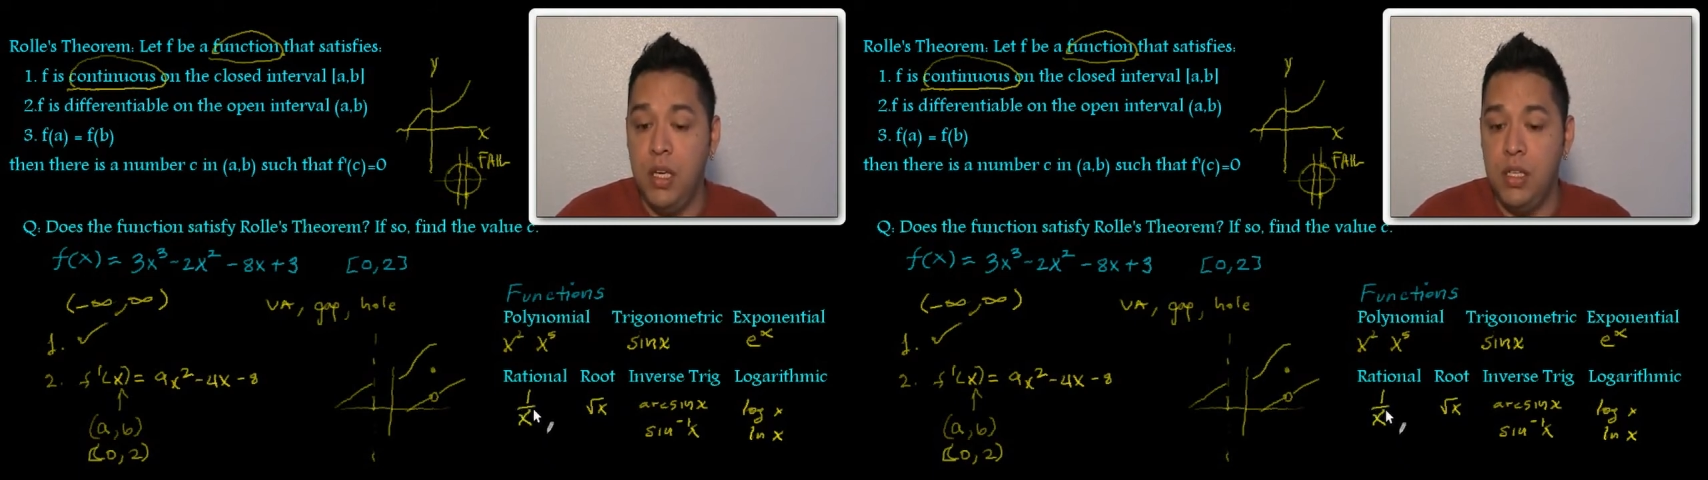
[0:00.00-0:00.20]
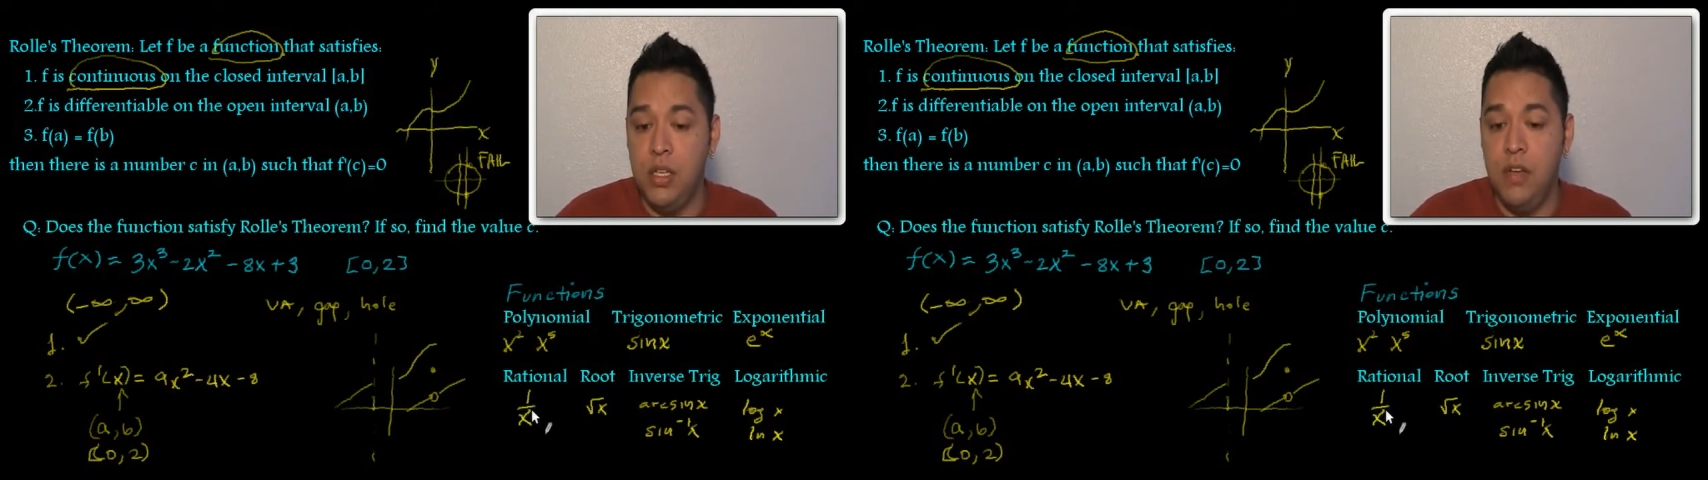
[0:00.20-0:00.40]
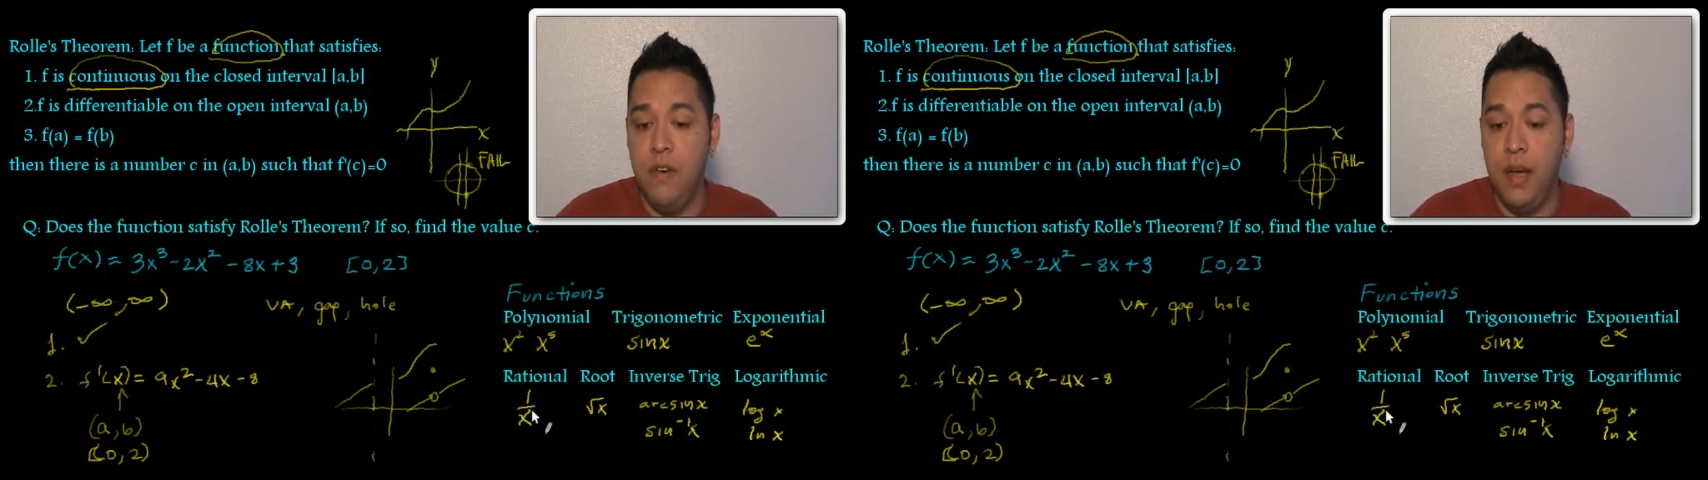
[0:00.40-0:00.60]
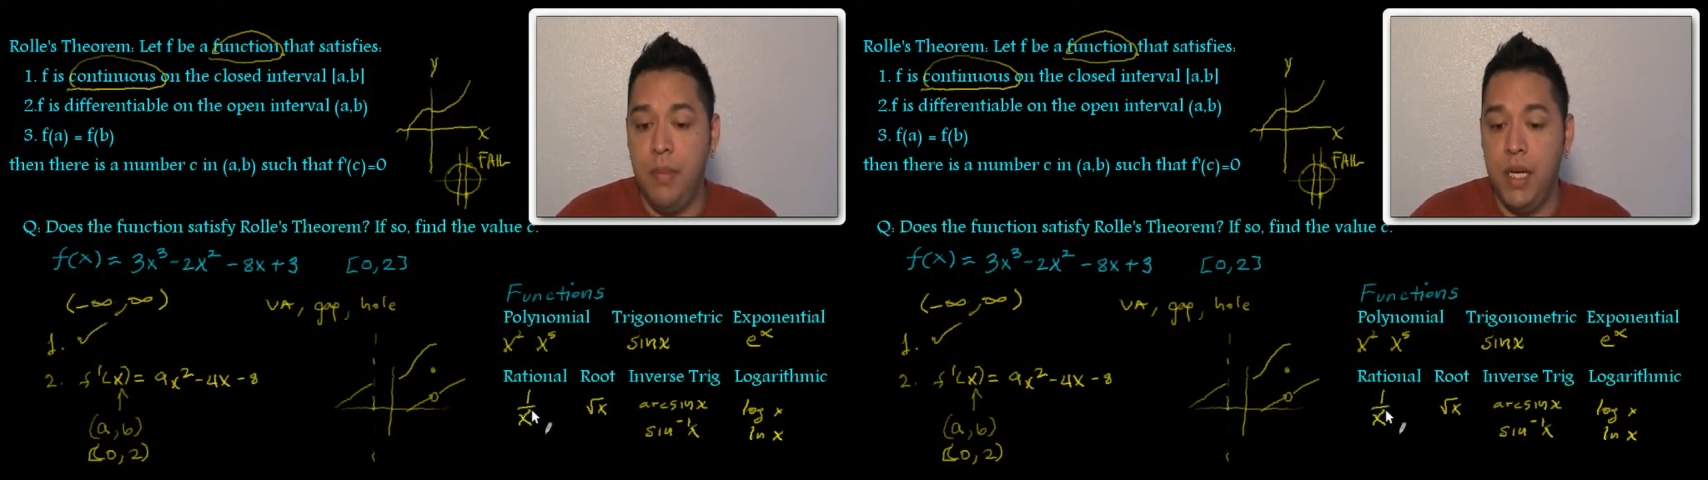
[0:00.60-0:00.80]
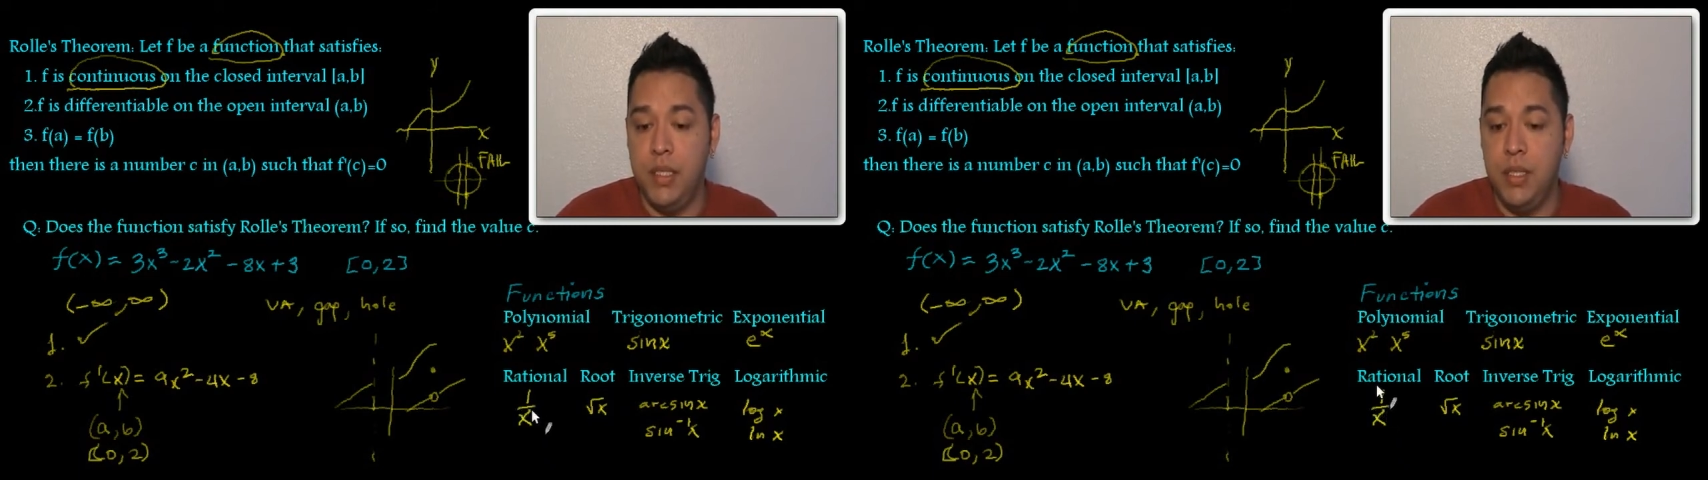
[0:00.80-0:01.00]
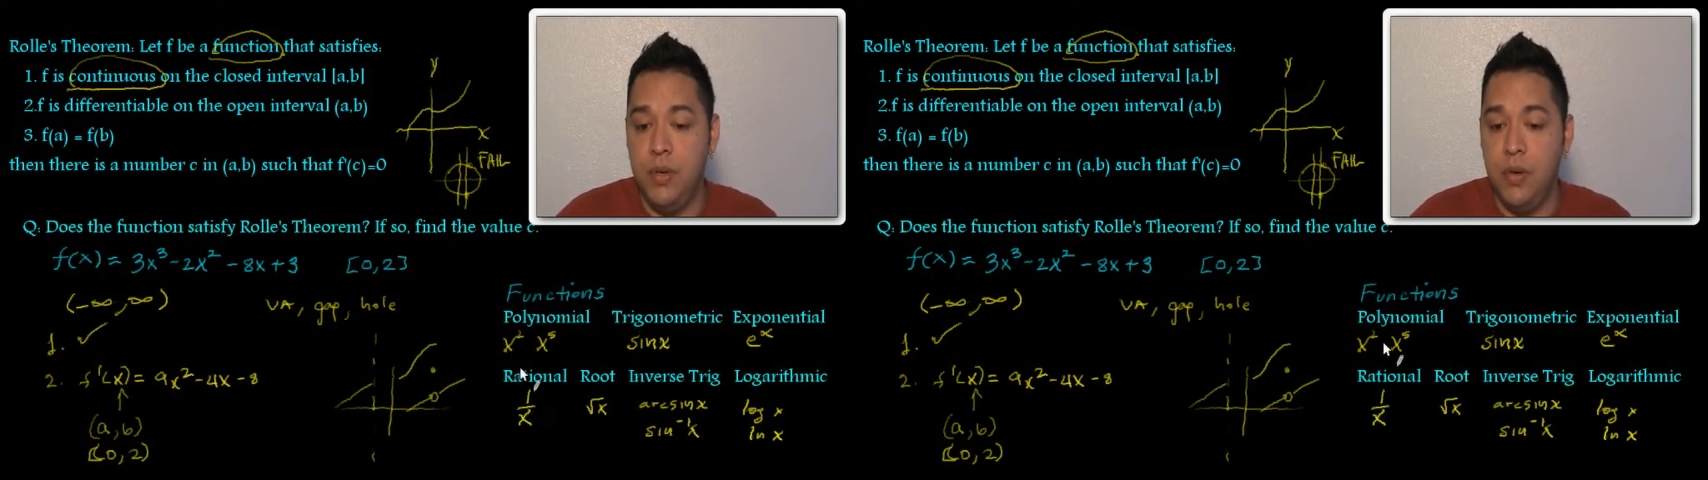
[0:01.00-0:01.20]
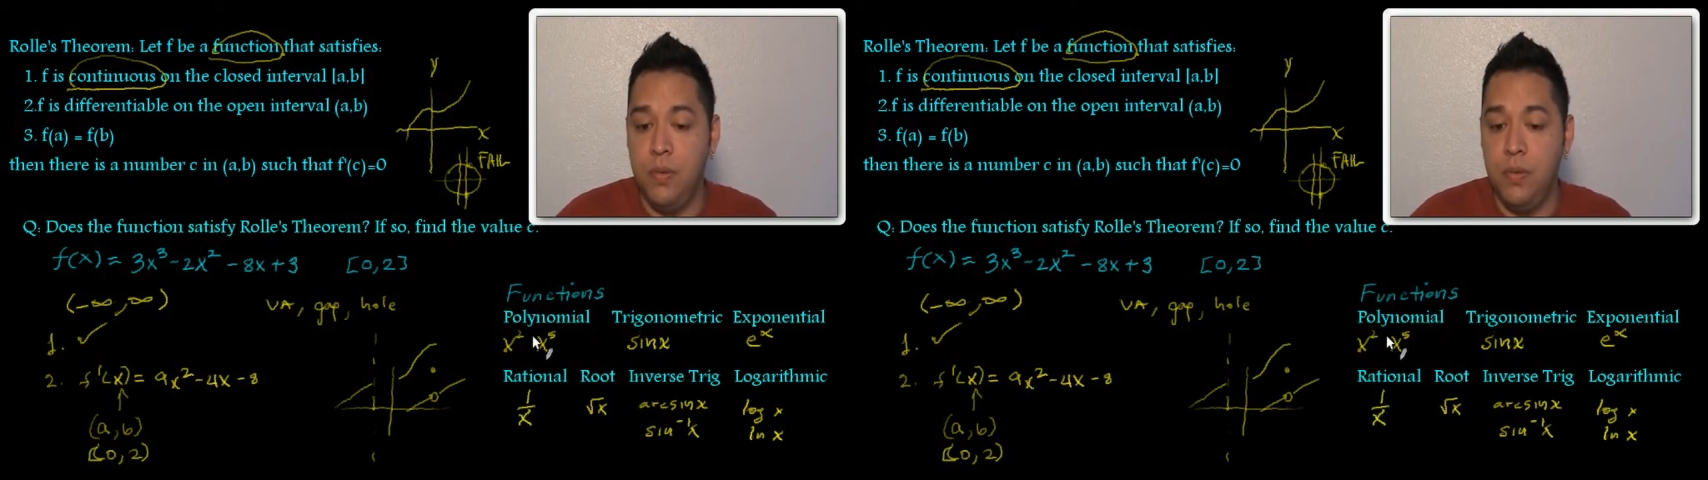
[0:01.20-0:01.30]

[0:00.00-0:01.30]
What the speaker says: to divide by 0.